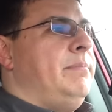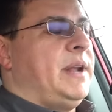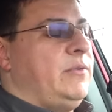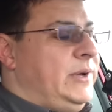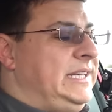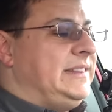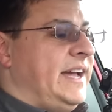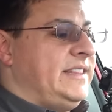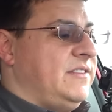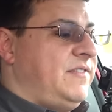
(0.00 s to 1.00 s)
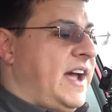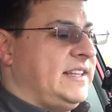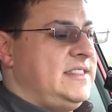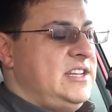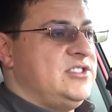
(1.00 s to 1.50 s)
but I really like the
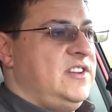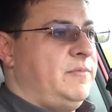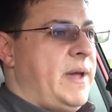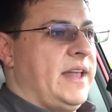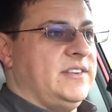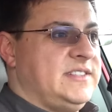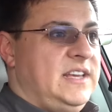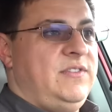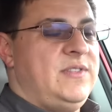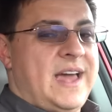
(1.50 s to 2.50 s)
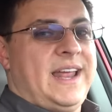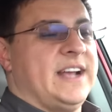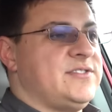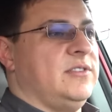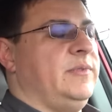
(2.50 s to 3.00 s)
fact that these shift paddles give you that
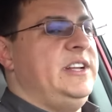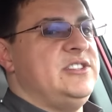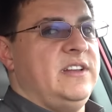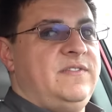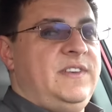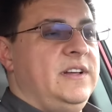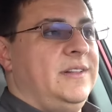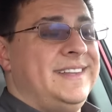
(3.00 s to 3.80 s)
extra regen feel,